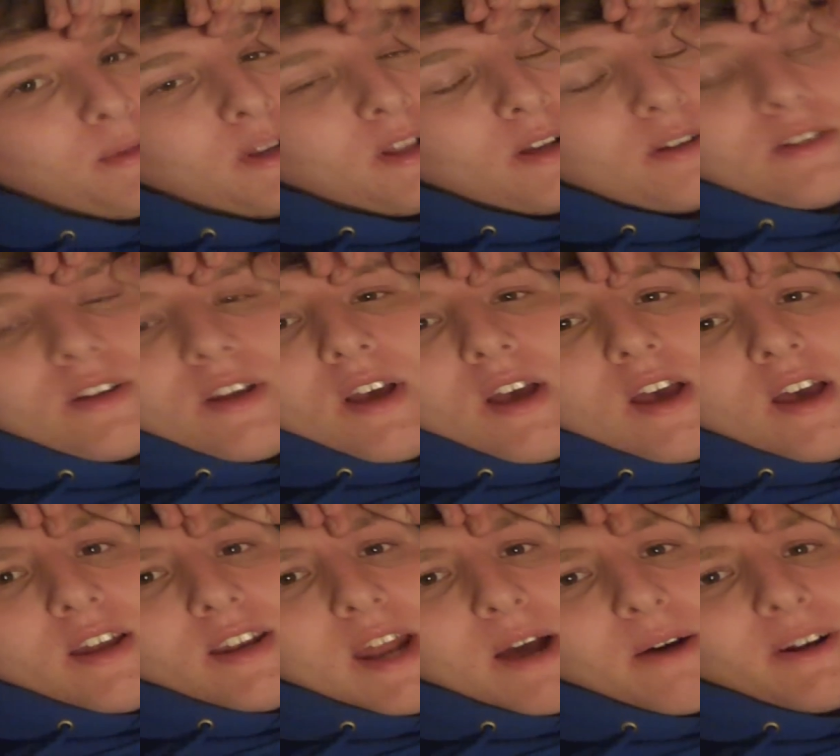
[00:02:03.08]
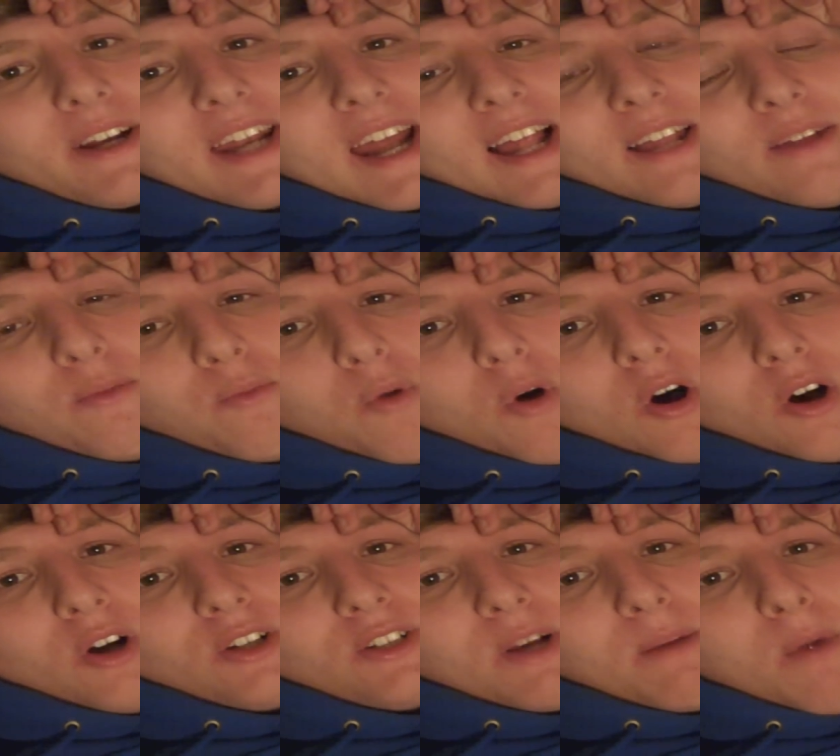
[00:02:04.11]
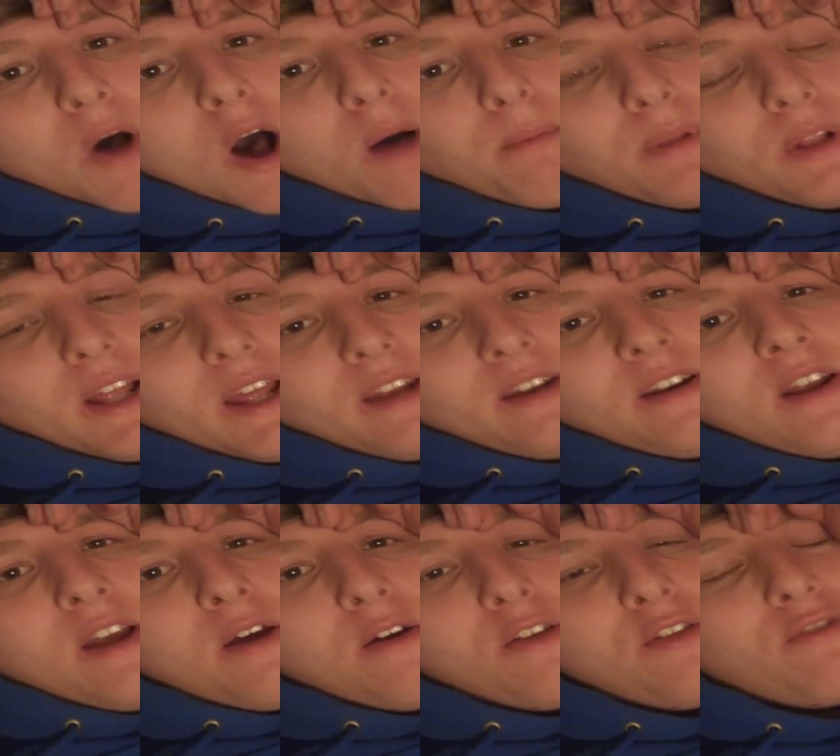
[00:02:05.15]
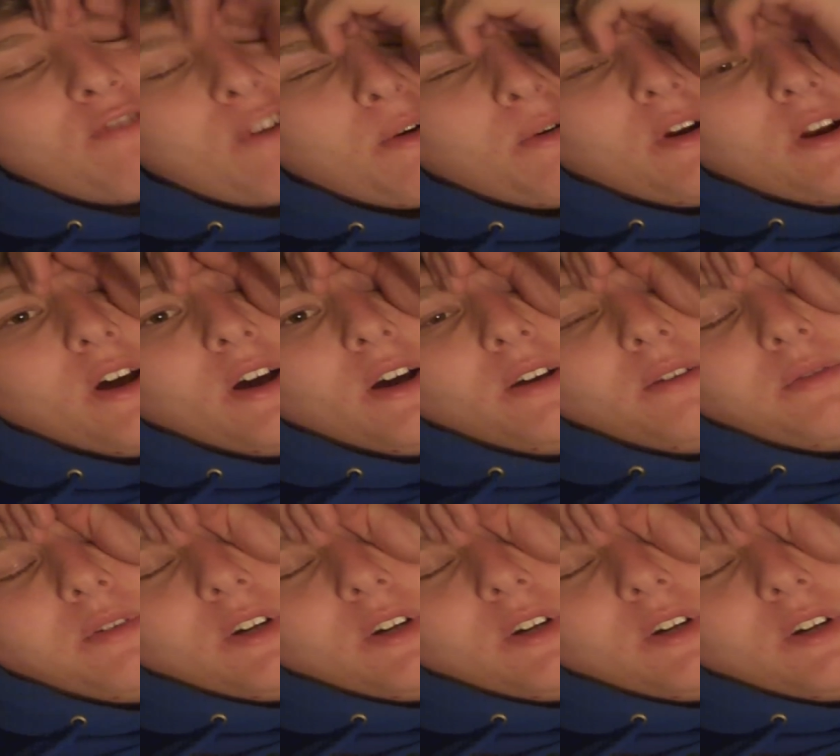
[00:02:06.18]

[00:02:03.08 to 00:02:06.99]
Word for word: a bit close. Now I can hardly walk, so I'm hobbling, throwing up.